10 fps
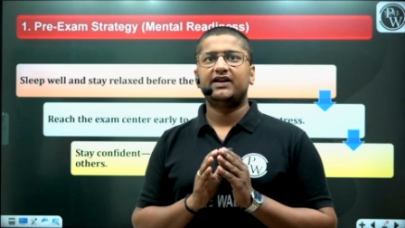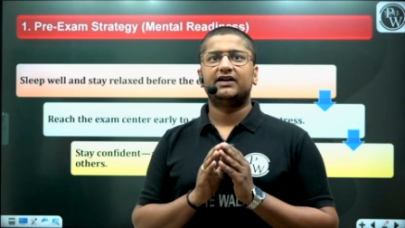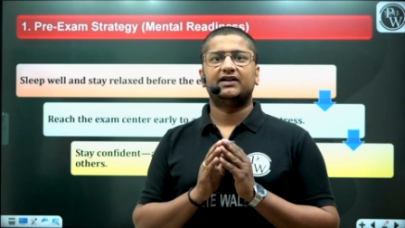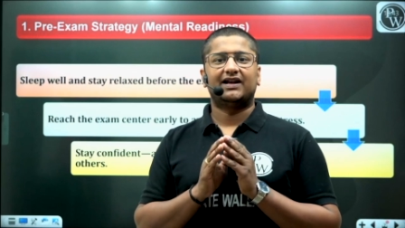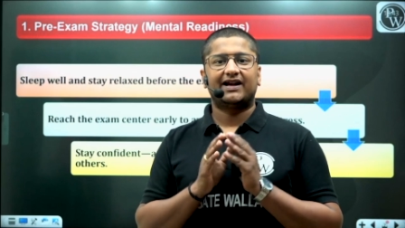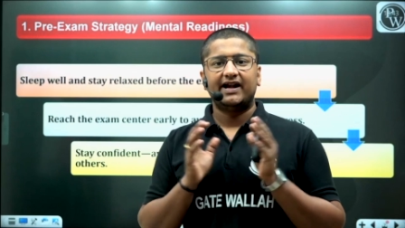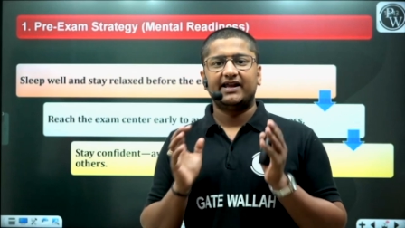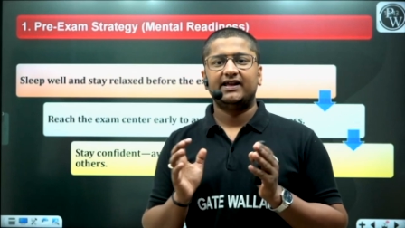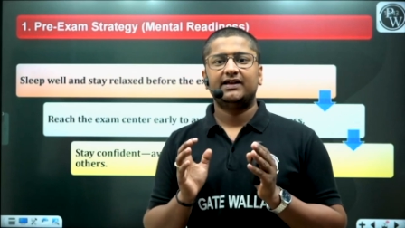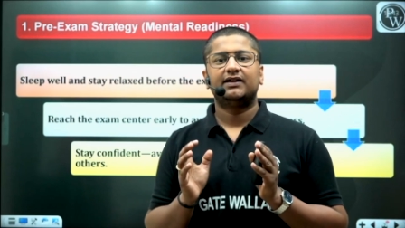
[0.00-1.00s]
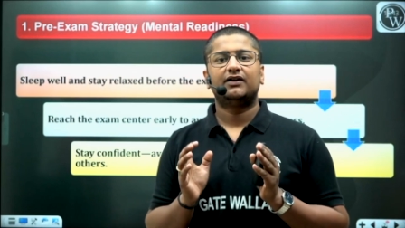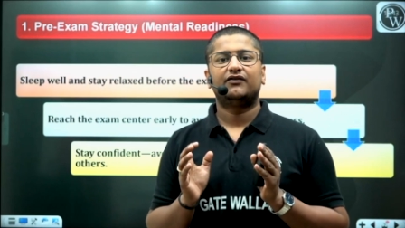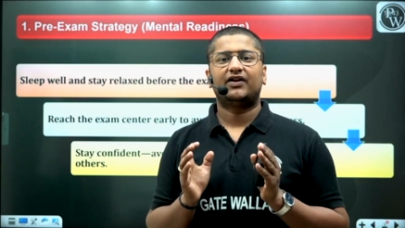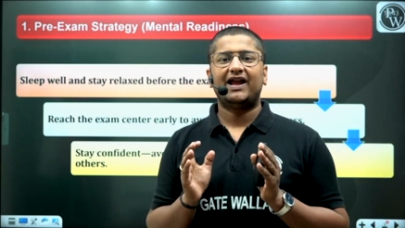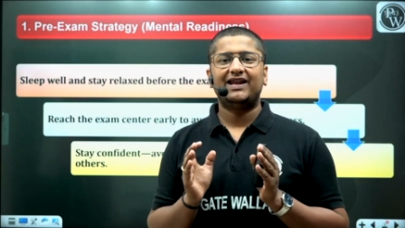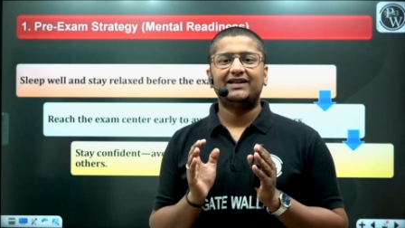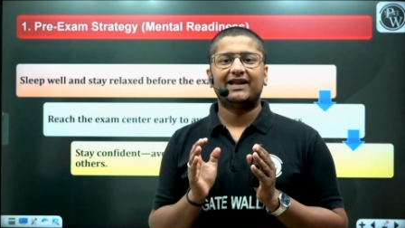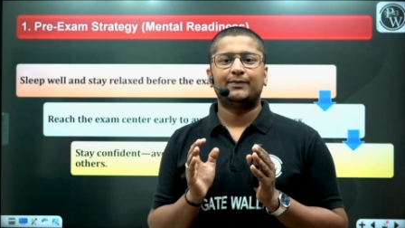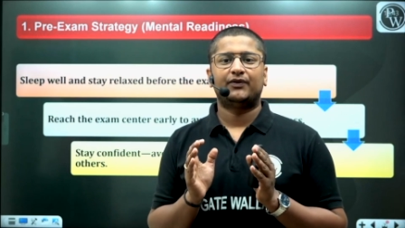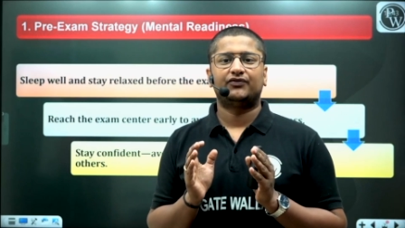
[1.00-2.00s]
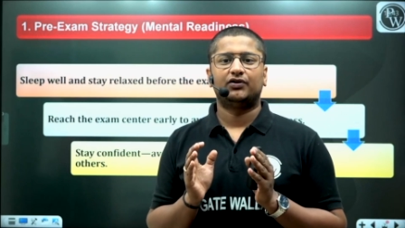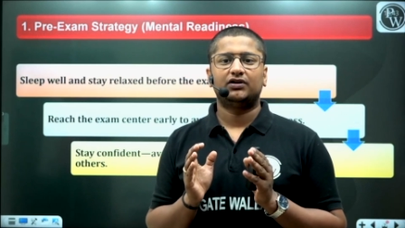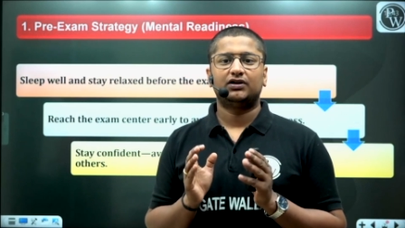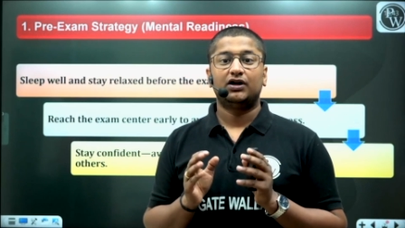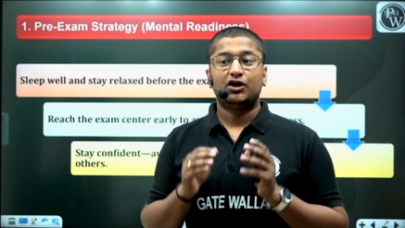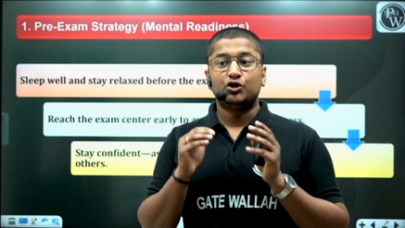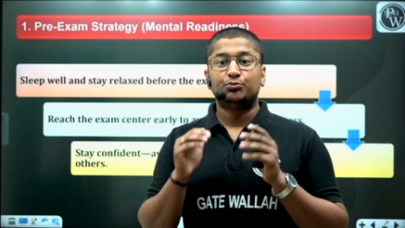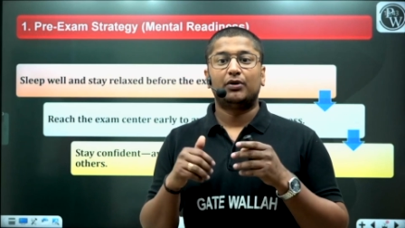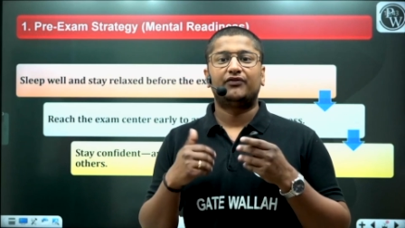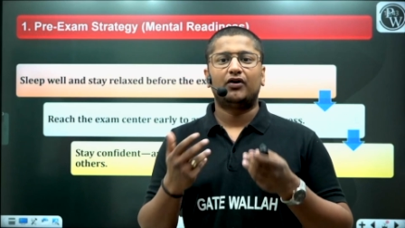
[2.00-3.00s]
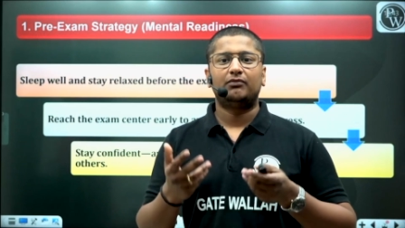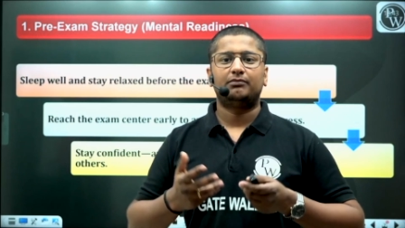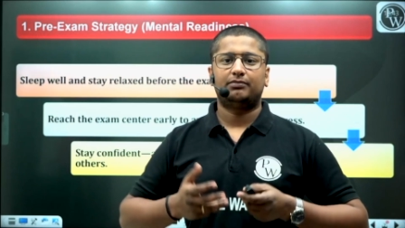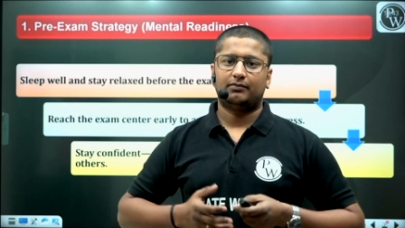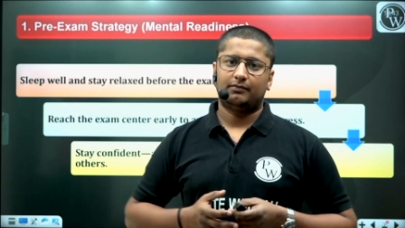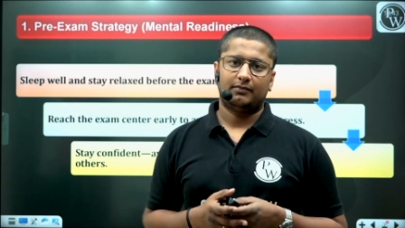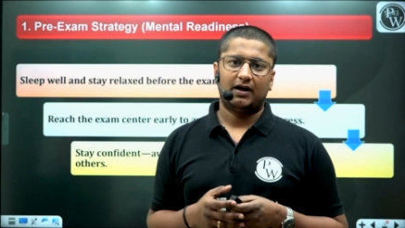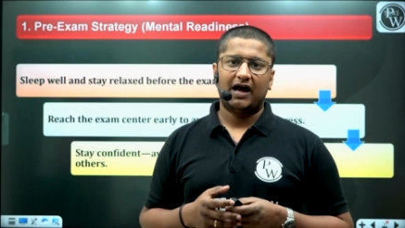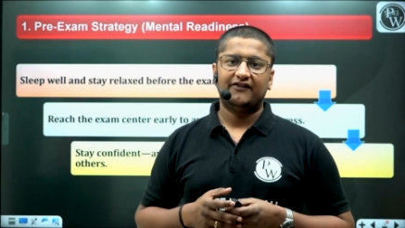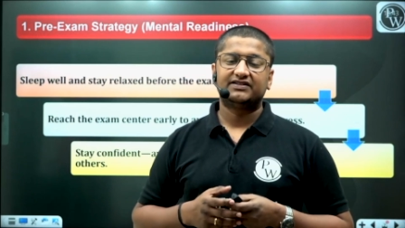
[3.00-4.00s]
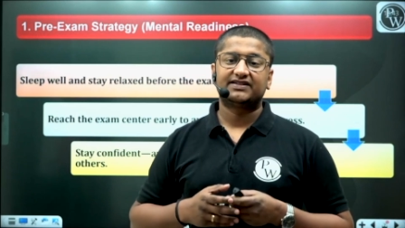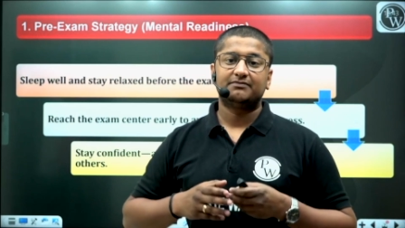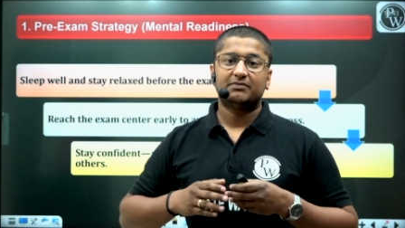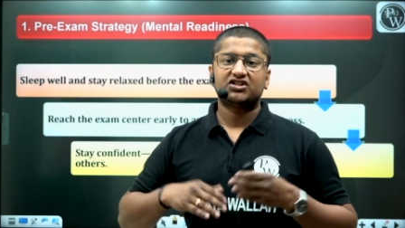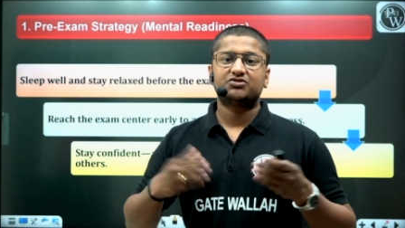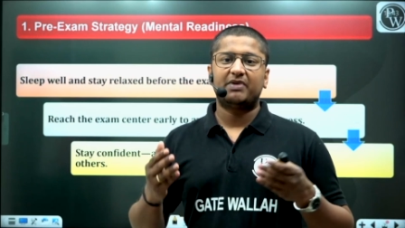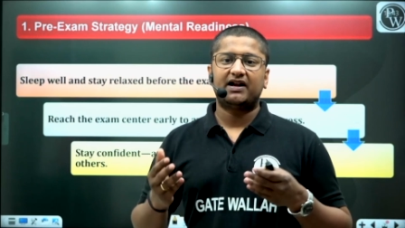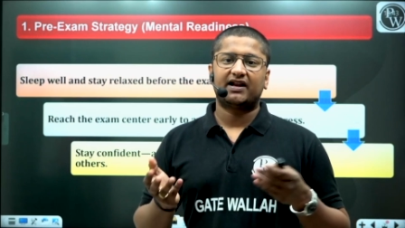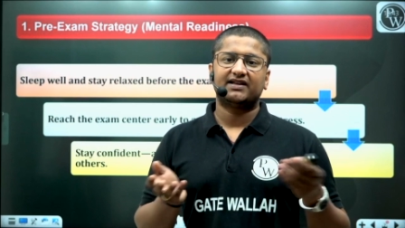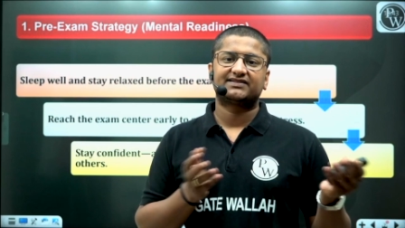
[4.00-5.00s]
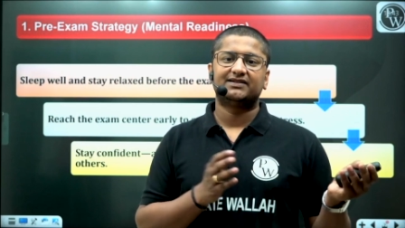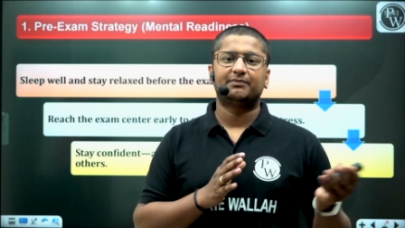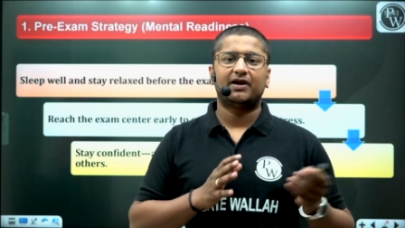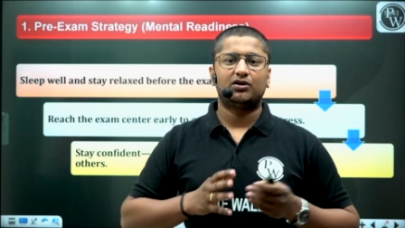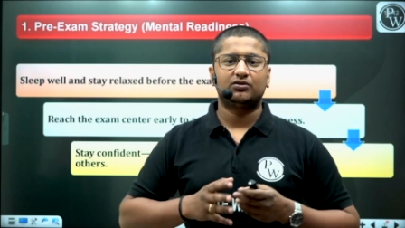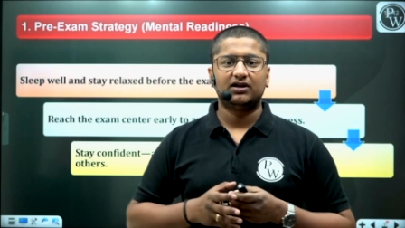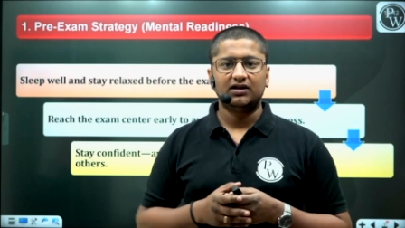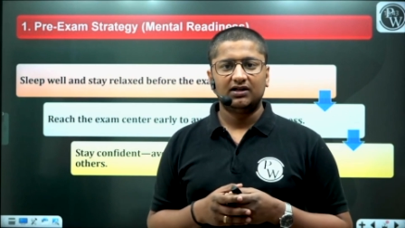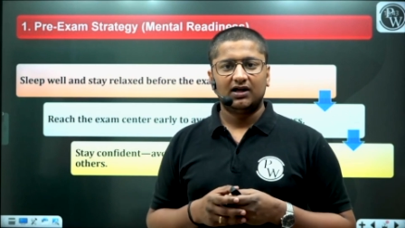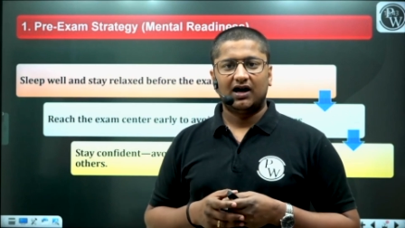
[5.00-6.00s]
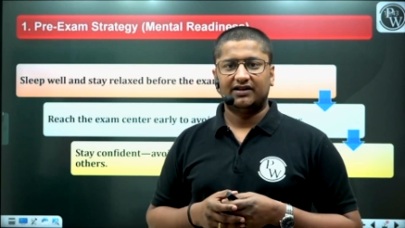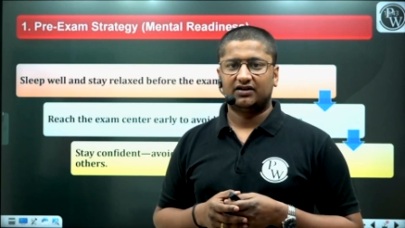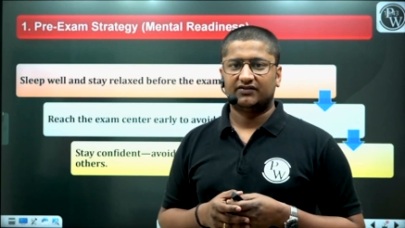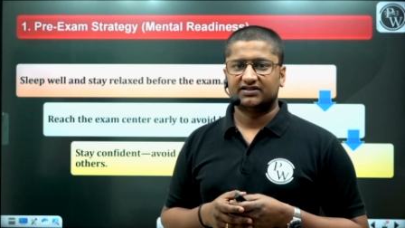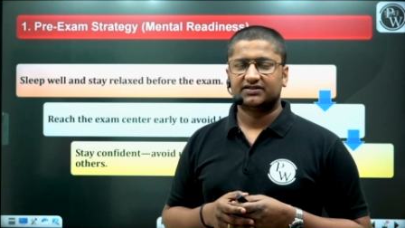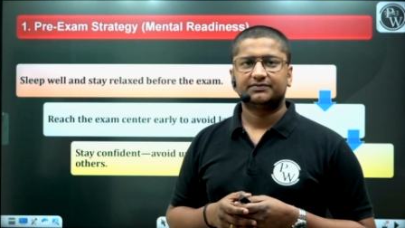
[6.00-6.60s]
uh, ready for any type of work you perform i will say much better as compared to the other version